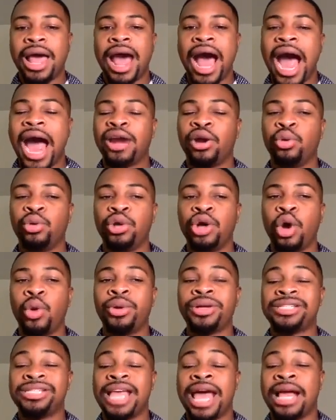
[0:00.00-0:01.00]
I don't know
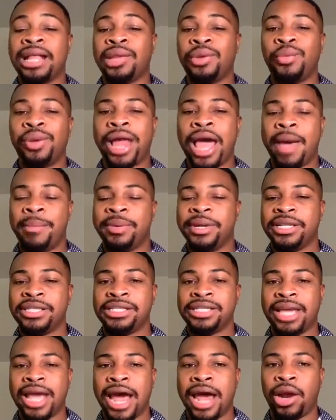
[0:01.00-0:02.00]
exactly what happened in
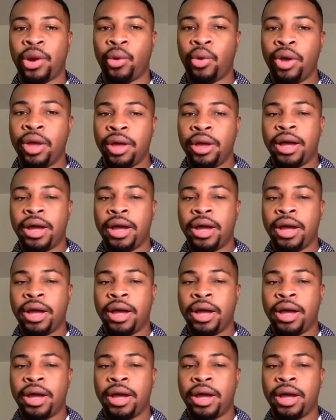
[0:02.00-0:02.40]
Seattle.